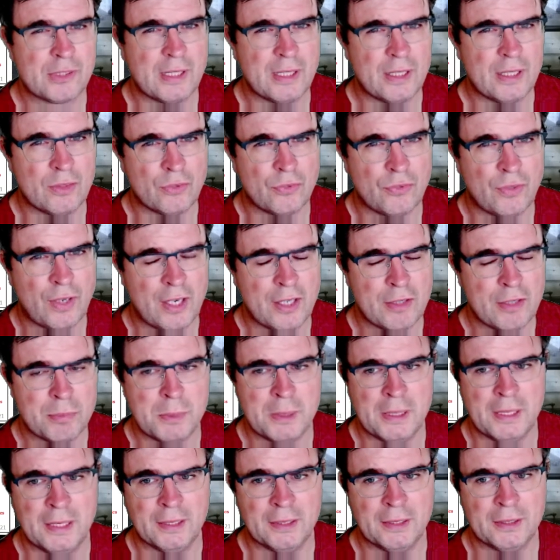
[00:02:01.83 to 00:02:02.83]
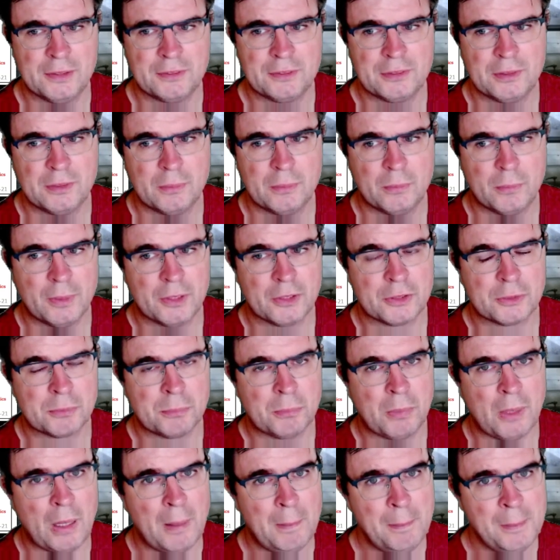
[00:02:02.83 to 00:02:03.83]
and 5 bananas, whereas
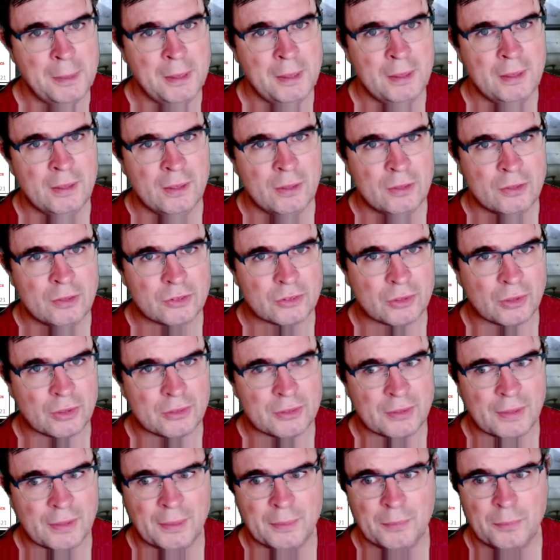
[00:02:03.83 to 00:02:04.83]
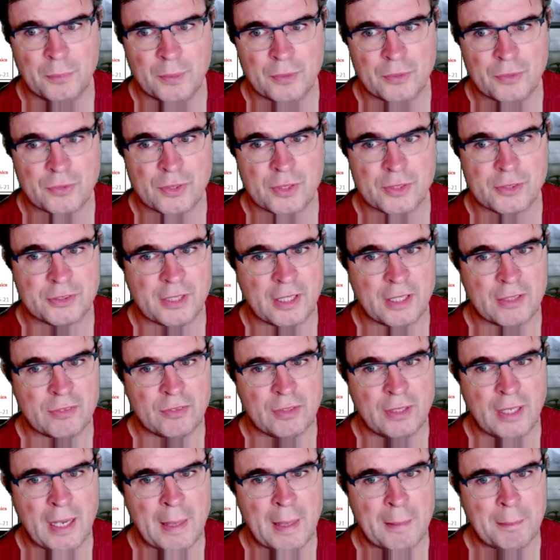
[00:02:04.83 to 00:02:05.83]
Bob starts out with 7
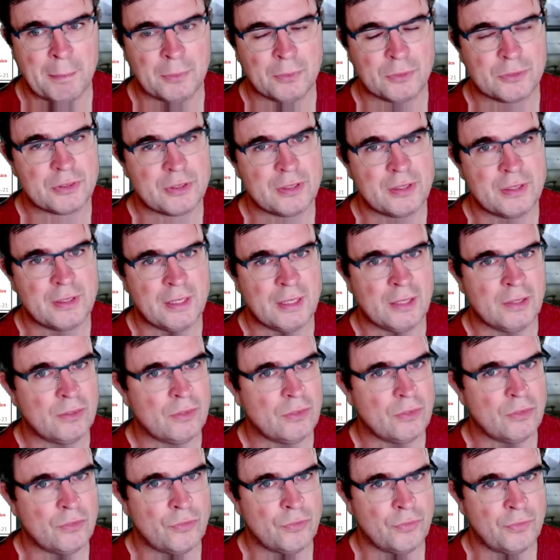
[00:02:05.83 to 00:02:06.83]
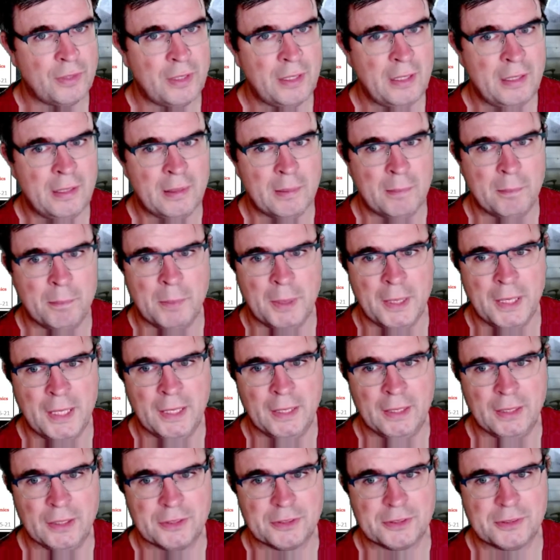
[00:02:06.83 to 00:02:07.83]
apples and 3
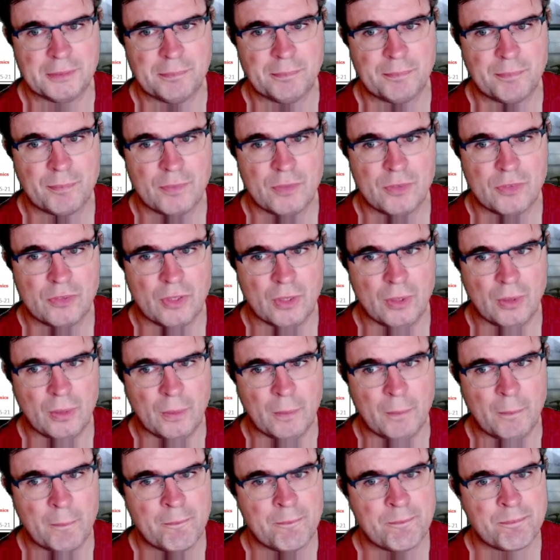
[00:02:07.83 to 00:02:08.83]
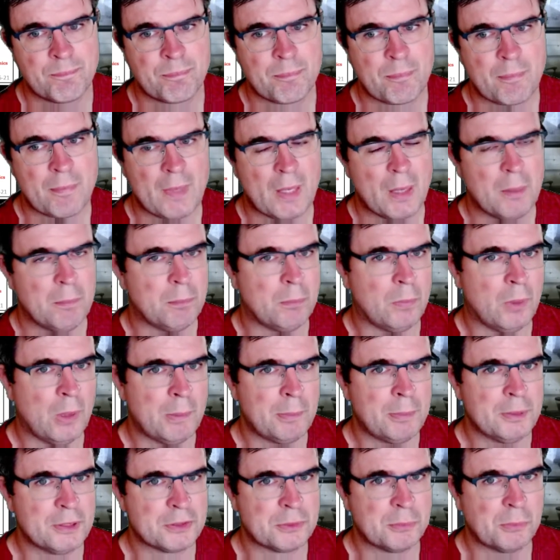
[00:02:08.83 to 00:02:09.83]
bananas. So Bob
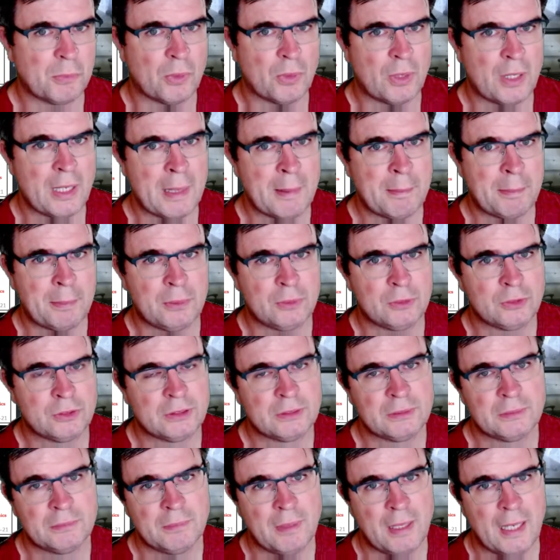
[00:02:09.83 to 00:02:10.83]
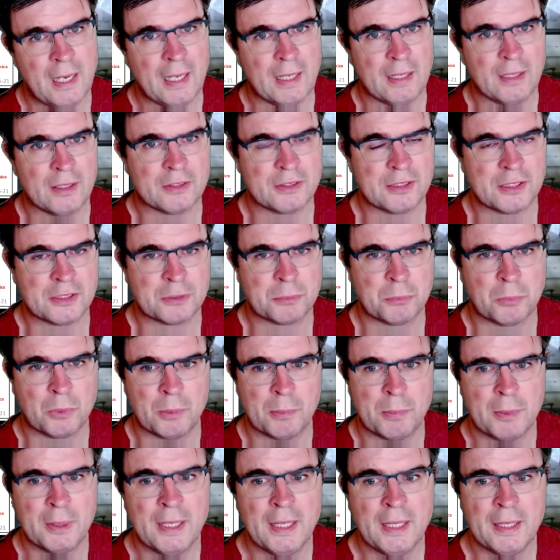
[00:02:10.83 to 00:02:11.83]
has more apples, Alice has more
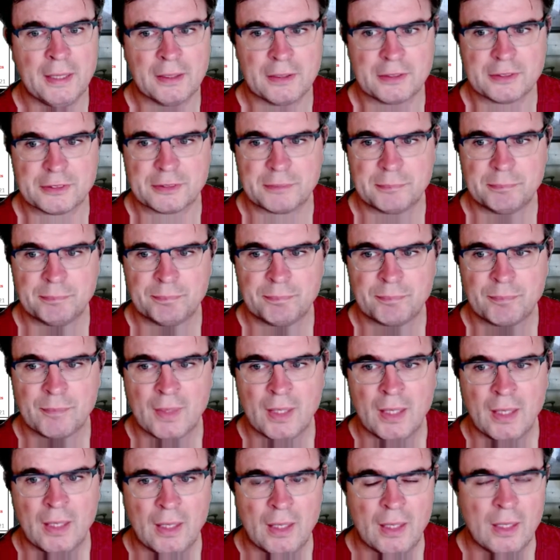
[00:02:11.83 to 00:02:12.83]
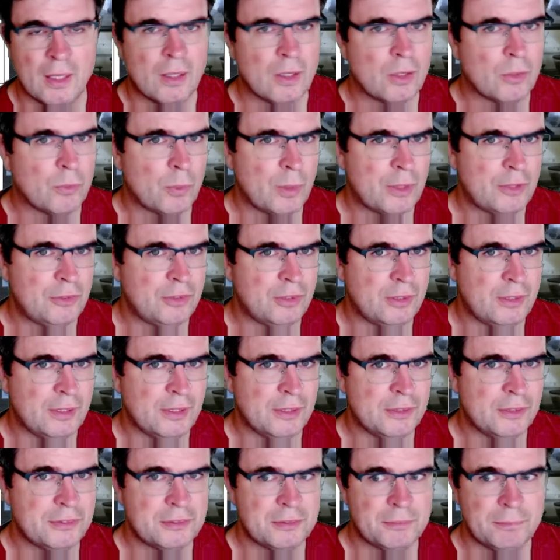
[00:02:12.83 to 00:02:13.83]
bananas. Question
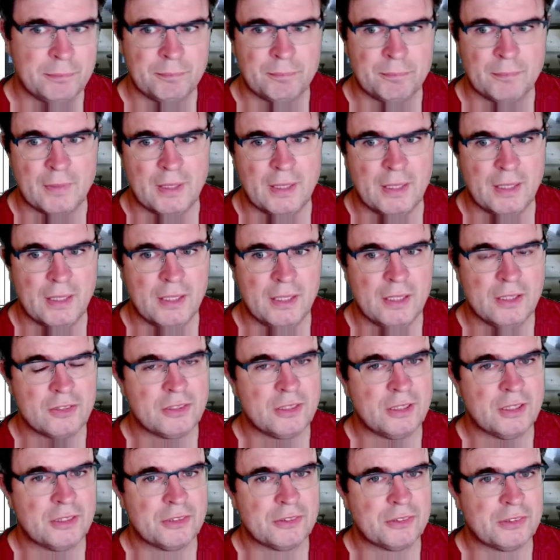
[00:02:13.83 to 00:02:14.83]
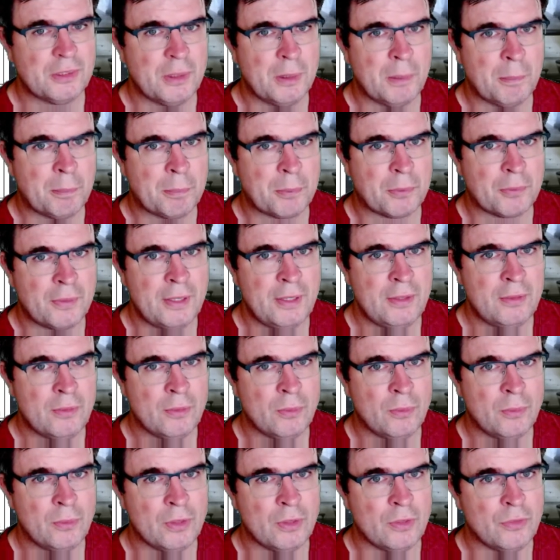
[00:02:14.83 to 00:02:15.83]
is this a
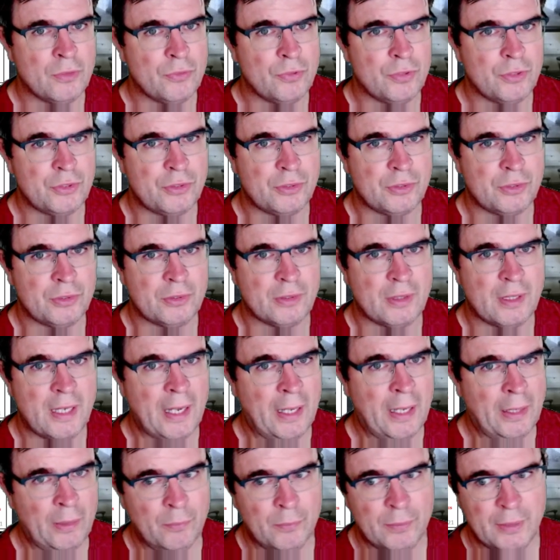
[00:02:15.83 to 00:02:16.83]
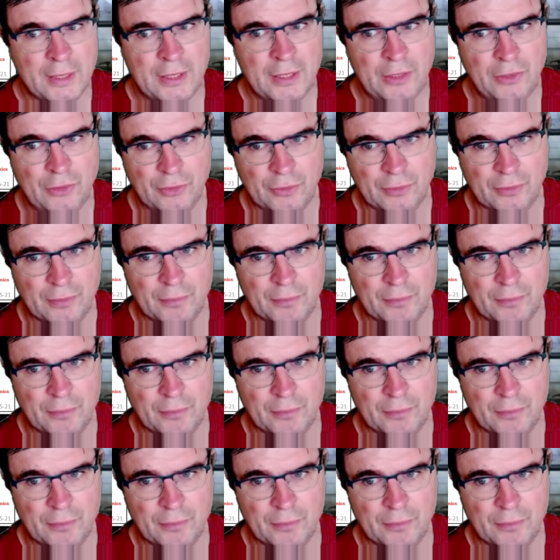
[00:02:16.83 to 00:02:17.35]
Pareto efficient allocation?